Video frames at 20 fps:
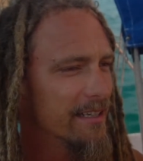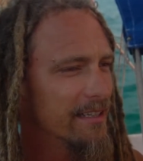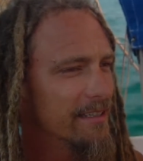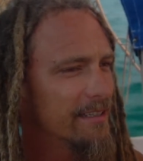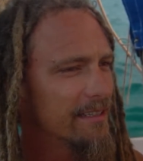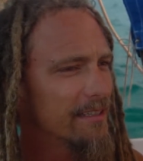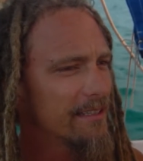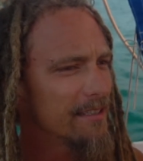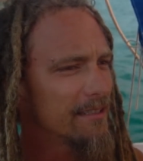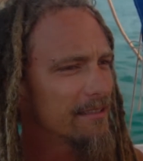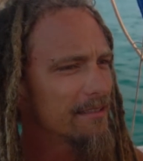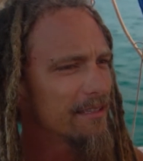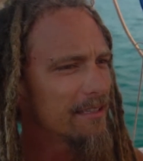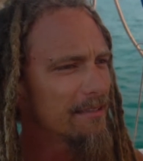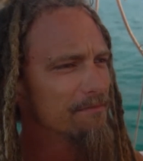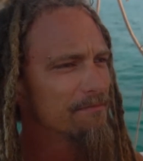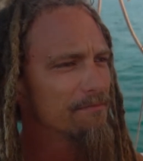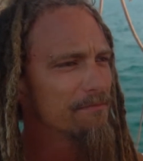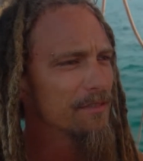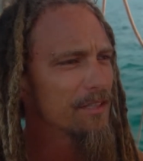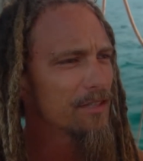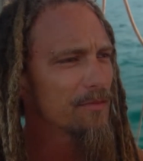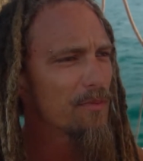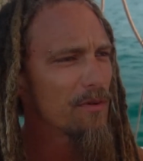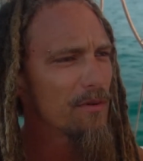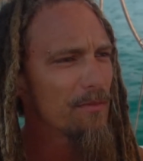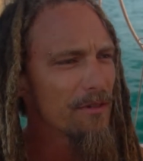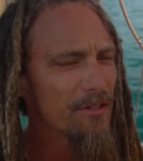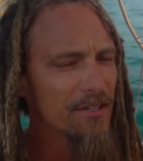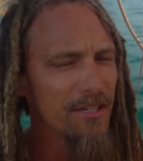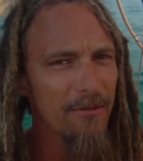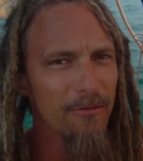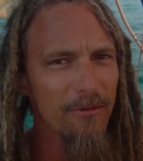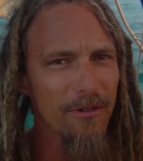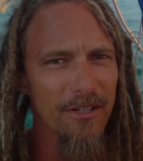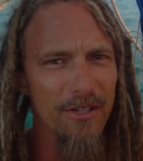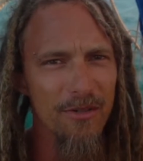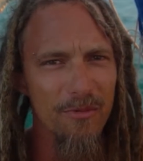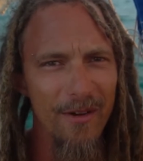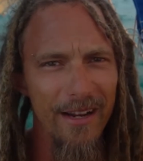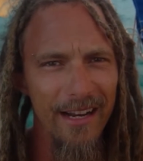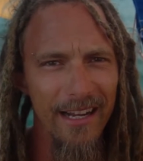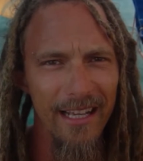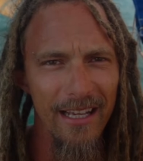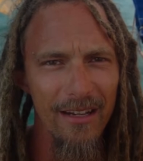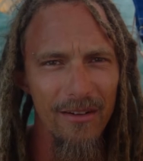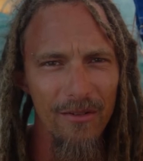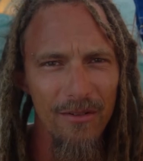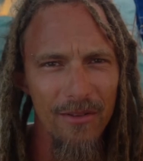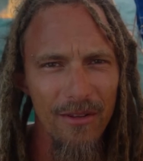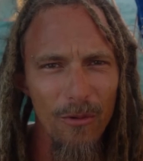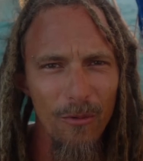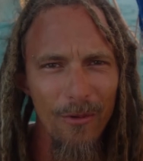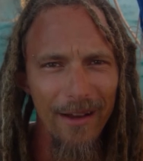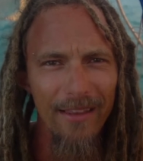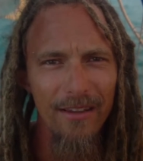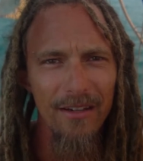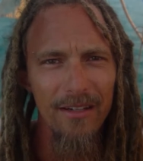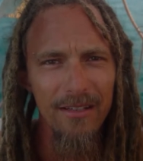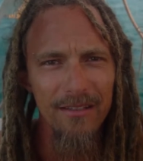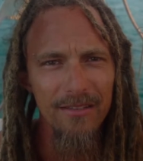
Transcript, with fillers: And yeah, that's pretty much it. We're just waiting out the weather